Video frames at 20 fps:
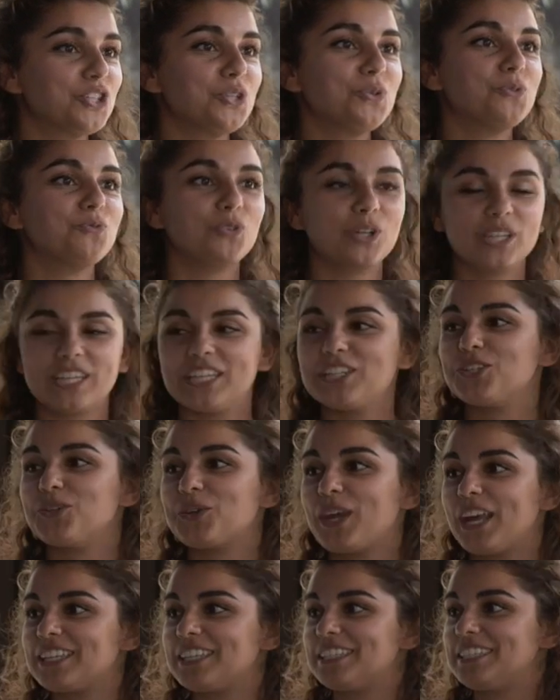You really do
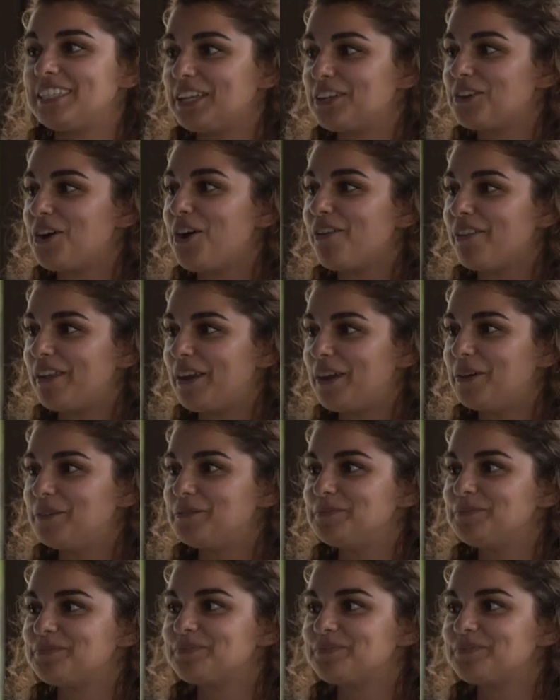get to see it all there.